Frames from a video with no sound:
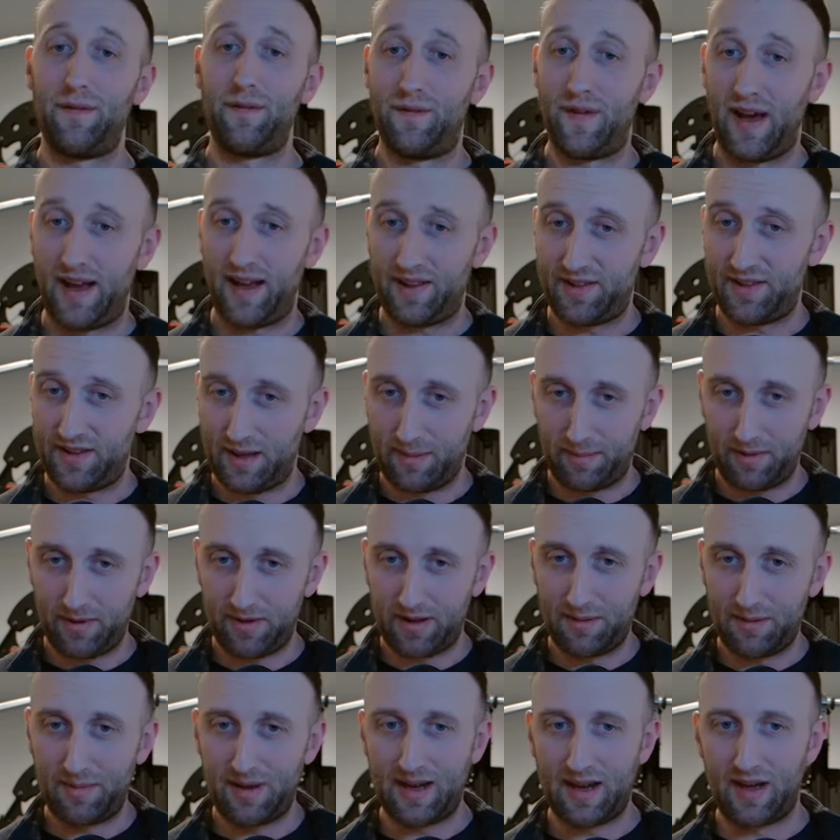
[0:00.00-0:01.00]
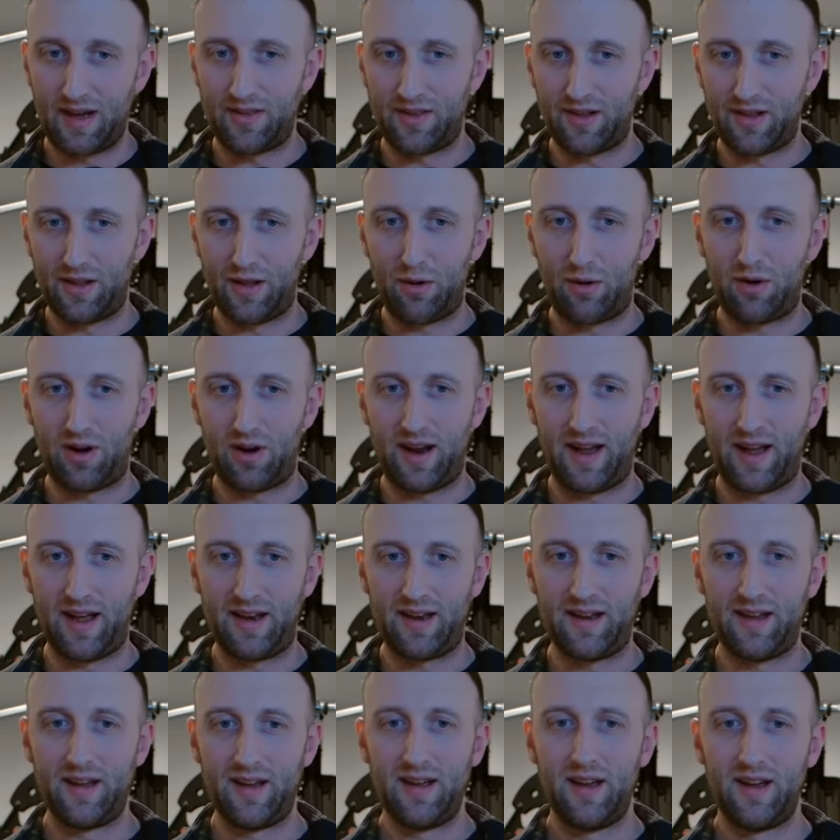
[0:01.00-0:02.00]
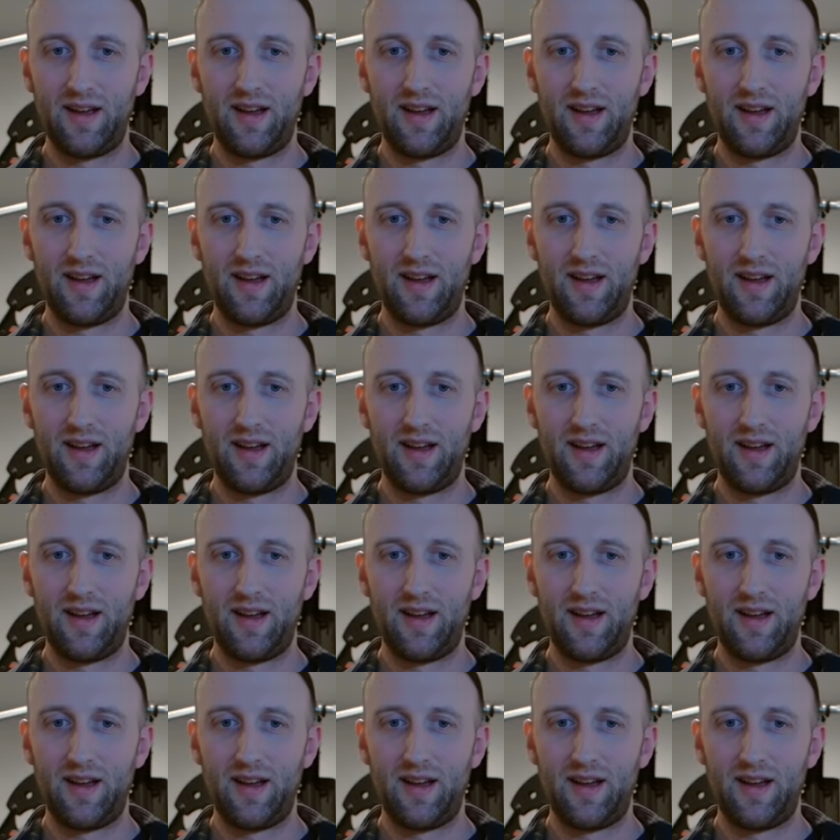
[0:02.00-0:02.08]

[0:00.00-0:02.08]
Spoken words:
fats typically being on the lower end,